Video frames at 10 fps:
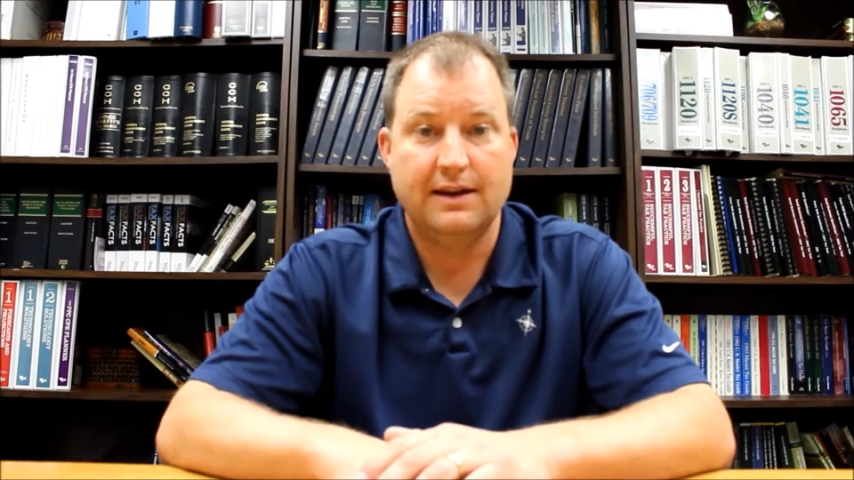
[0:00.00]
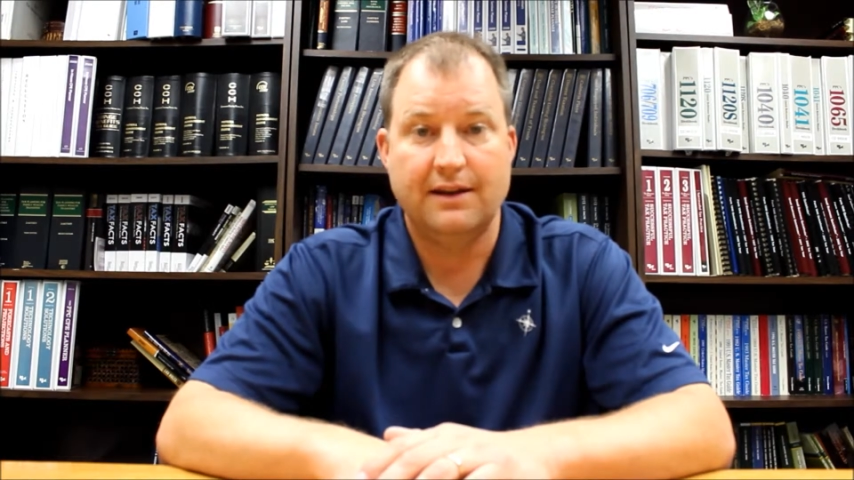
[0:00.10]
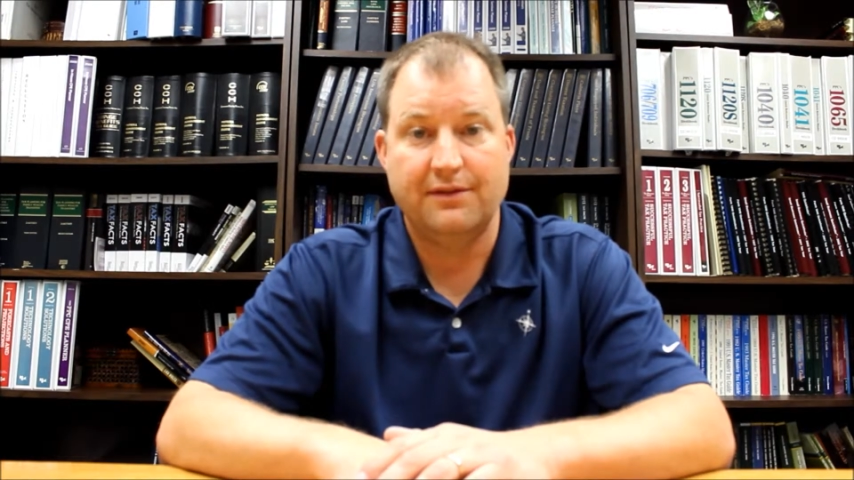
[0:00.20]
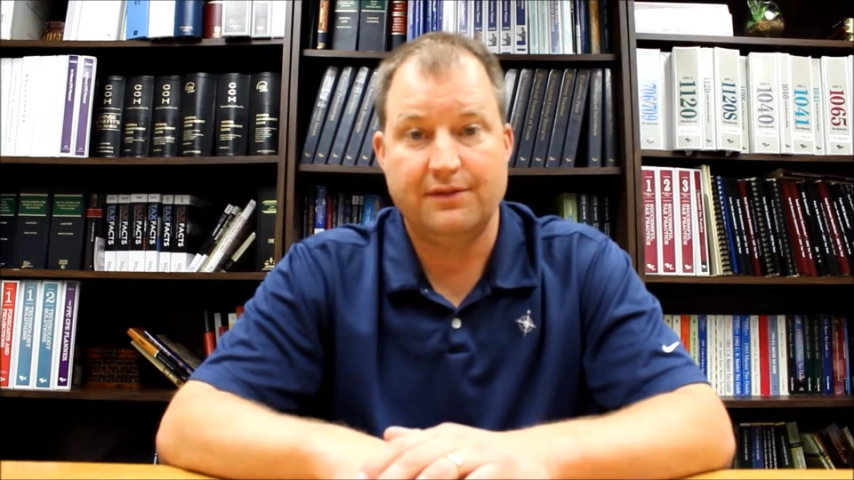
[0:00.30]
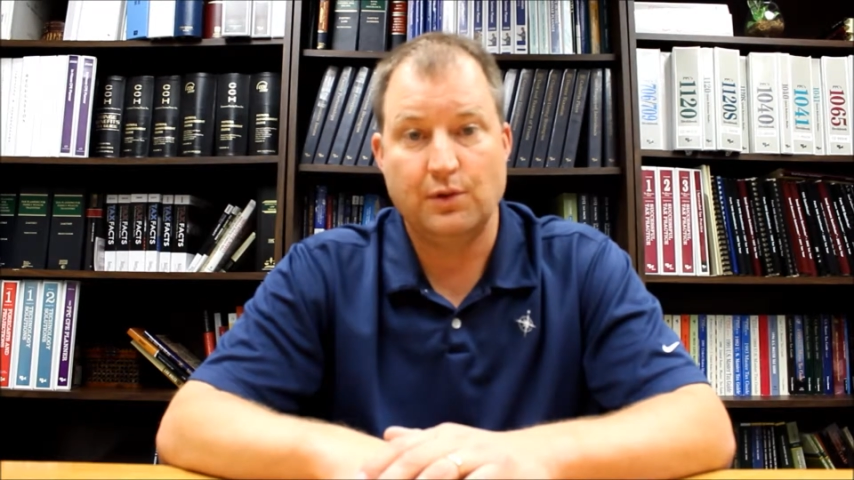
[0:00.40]

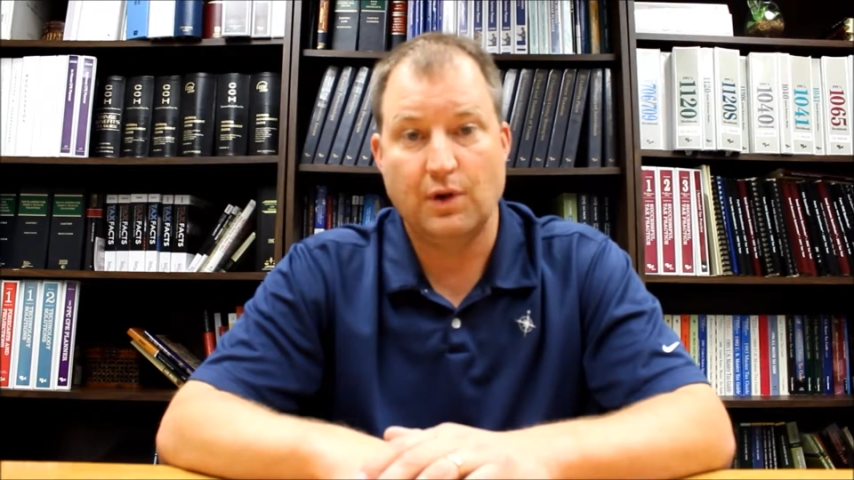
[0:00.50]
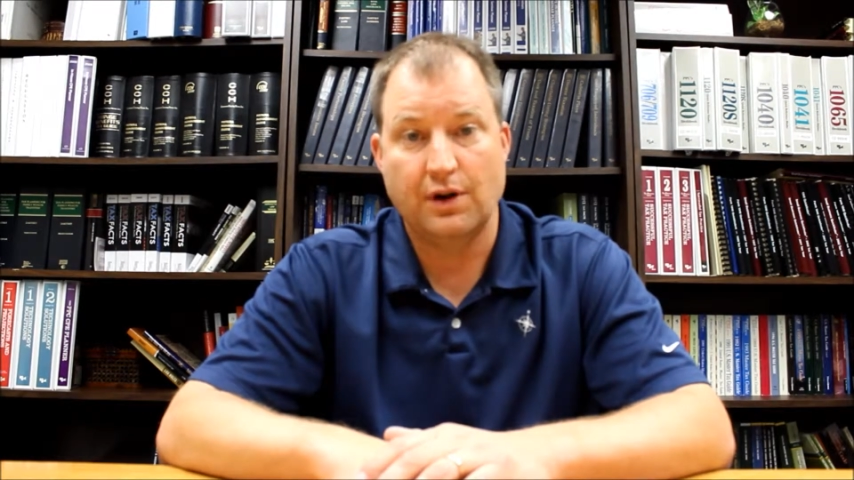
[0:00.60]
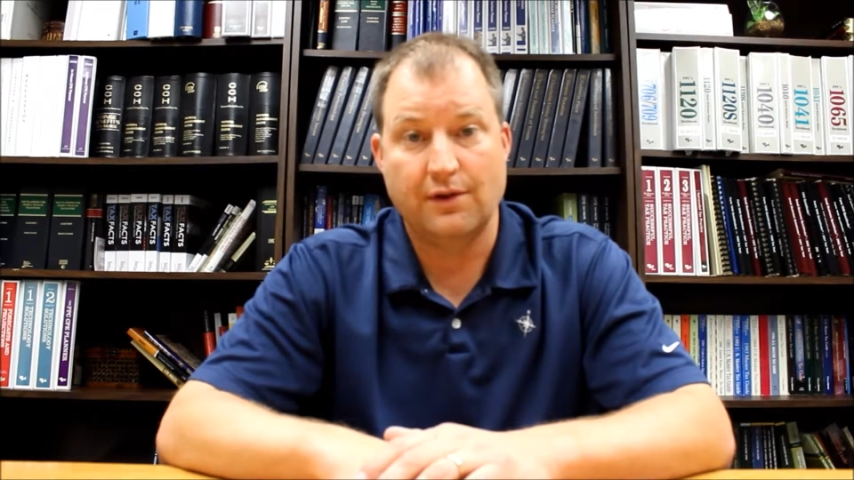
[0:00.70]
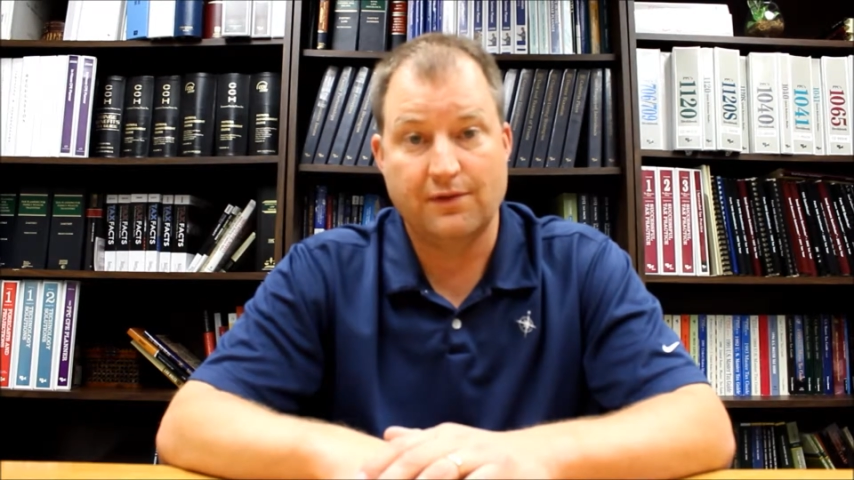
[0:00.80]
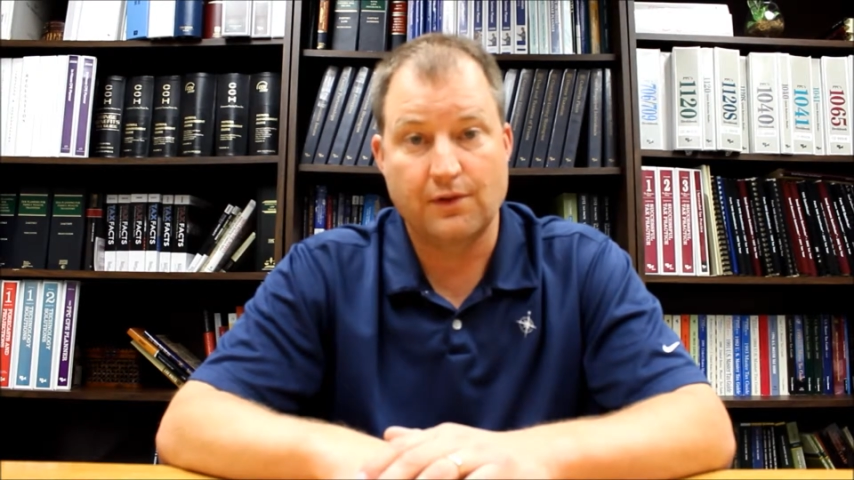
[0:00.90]
if you want
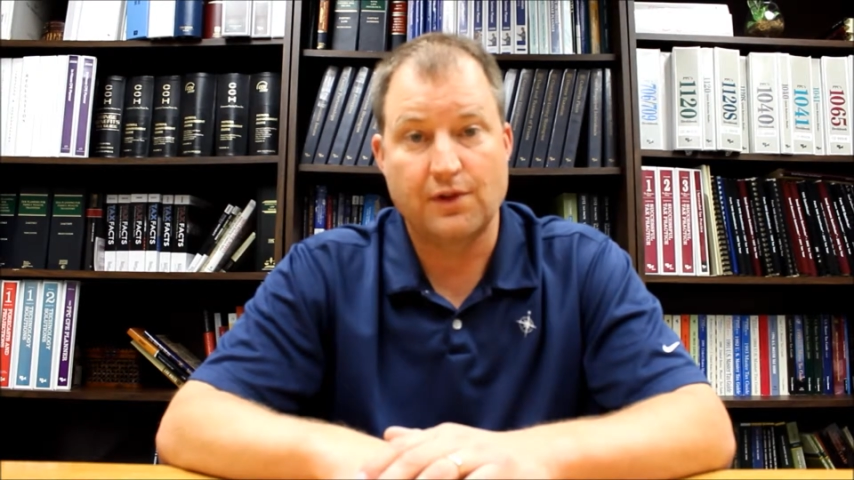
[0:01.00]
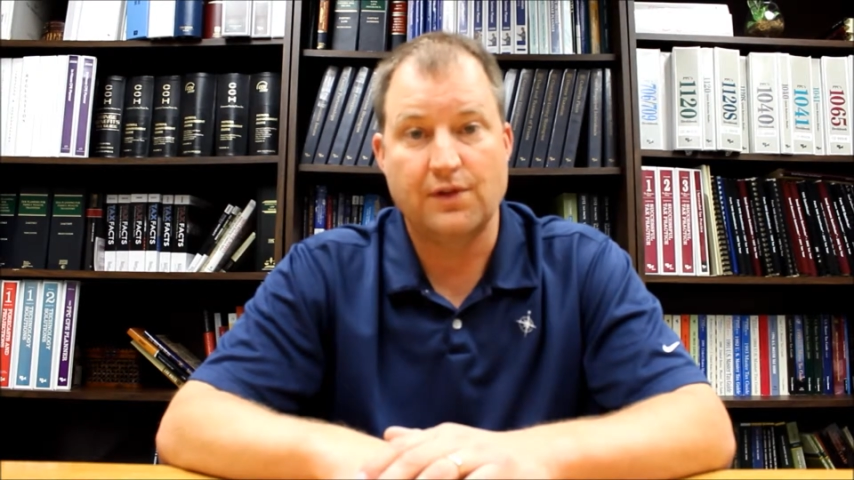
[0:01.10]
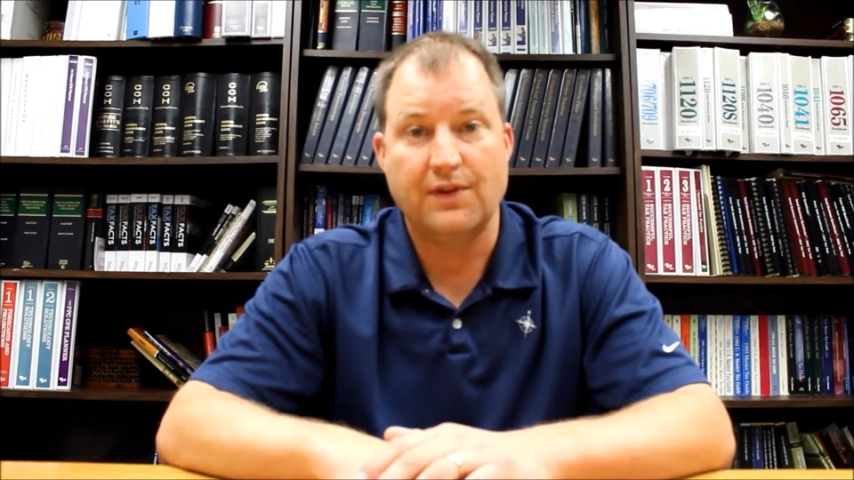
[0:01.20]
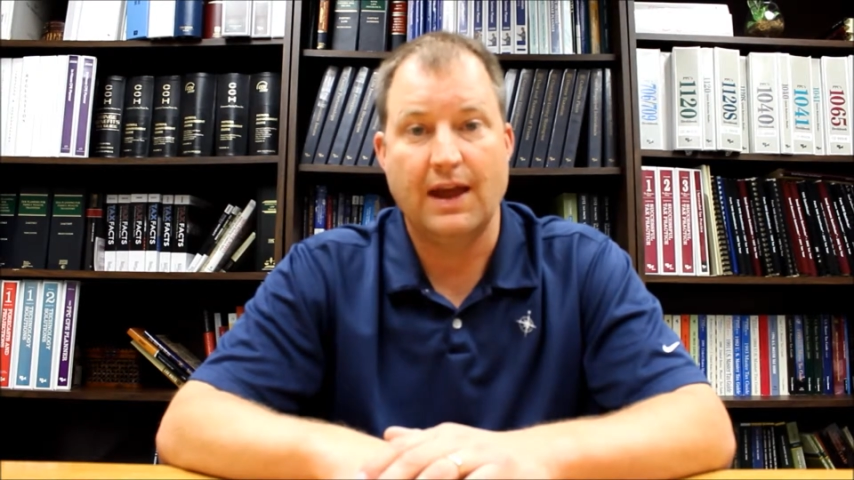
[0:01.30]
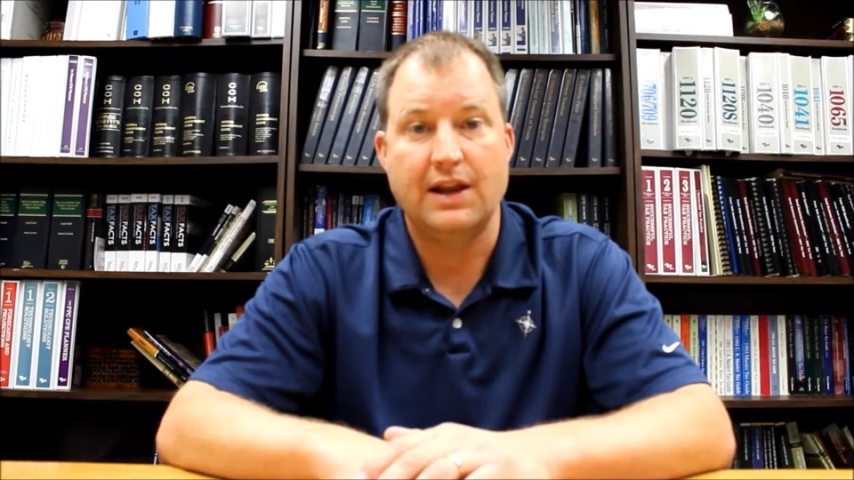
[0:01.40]
to go further
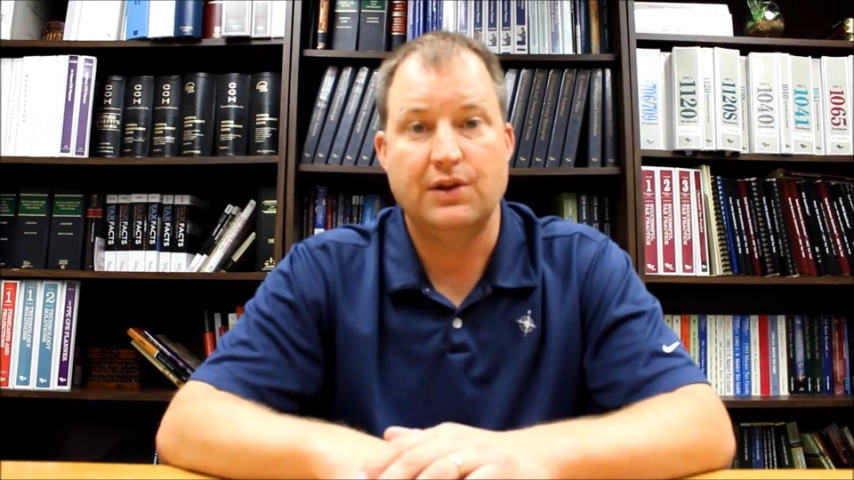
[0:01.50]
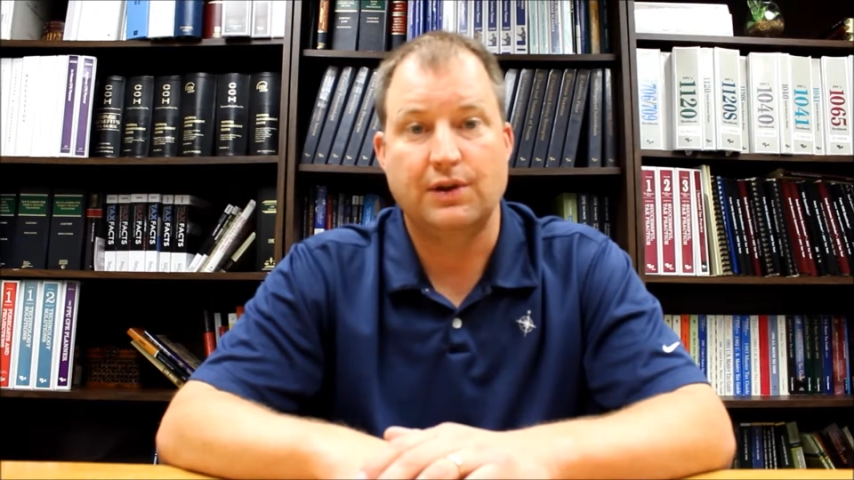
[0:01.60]
than that,